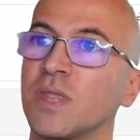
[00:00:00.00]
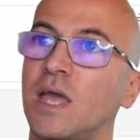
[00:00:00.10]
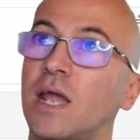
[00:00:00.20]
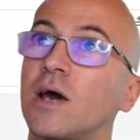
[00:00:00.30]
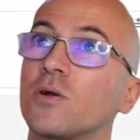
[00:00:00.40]

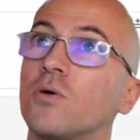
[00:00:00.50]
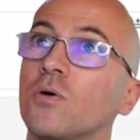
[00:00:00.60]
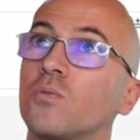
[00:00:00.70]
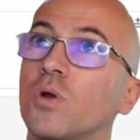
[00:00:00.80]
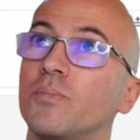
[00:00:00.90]
And our
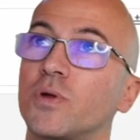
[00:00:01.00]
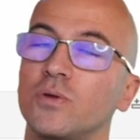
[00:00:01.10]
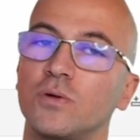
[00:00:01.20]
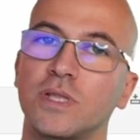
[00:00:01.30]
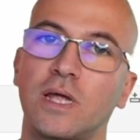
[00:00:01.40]
goal will
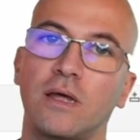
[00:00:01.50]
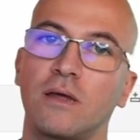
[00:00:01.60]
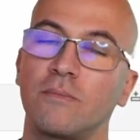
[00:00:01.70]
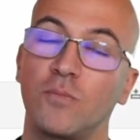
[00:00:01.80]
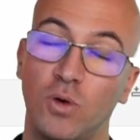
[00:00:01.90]
produce a,
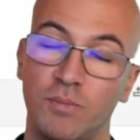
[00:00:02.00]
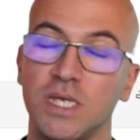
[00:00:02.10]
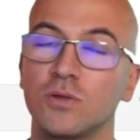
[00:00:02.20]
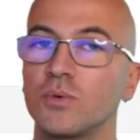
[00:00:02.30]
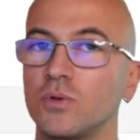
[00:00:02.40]
will be
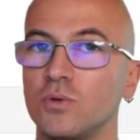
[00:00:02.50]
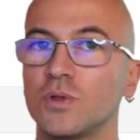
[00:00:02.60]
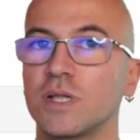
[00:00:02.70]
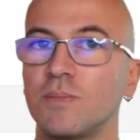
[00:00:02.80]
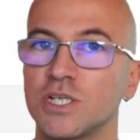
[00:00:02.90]
to
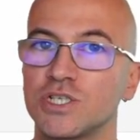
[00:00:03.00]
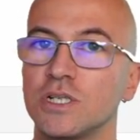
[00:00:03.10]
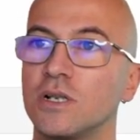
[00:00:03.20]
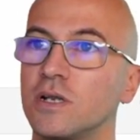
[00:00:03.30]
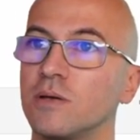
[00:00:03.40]
produce a
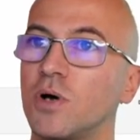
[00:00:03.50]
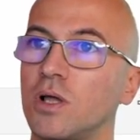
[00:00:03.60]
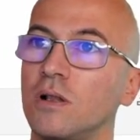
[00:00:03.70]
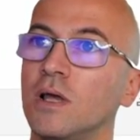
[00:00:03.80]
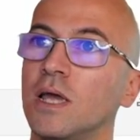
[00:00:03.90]
machine learning
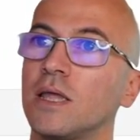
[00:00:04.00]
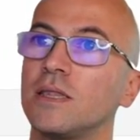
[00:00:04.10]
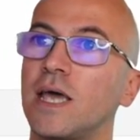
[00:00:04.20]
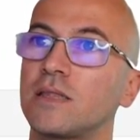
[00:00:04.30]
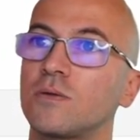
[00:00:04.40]
model
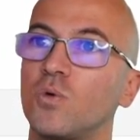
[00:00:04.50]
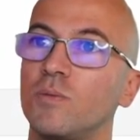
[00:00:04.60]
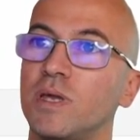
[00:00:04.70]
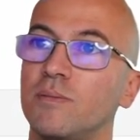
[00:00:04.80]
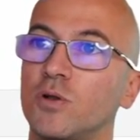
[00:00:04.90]
that will
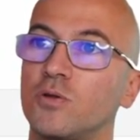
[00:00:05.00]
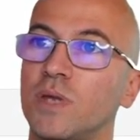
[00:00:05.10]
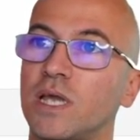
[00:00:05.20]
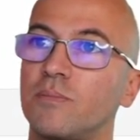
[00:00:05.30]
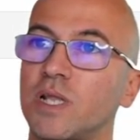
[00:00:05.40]
be able to
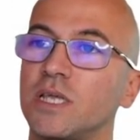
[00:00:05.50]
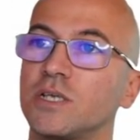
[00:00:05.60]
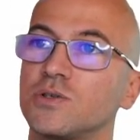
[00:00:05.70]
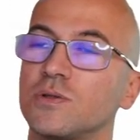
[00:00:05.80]
make a prediction.